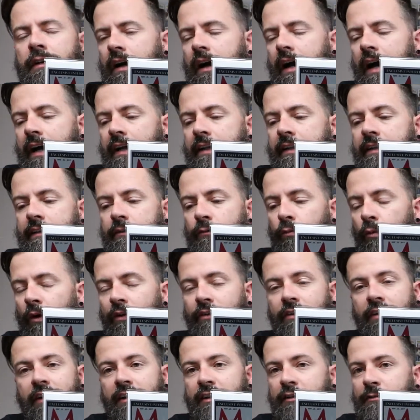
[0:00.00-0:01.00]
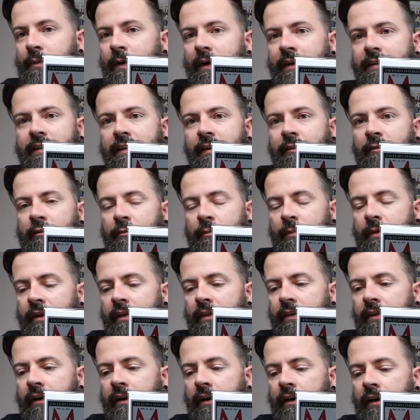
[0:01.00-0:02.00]
I wasn't expecting him to be
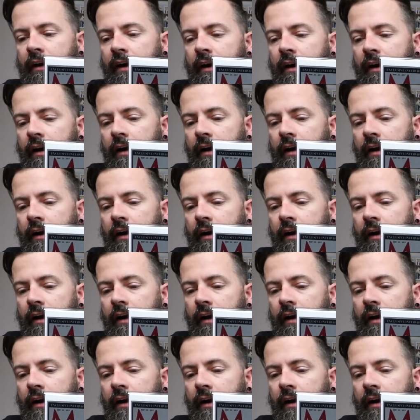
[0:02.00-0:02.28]
there.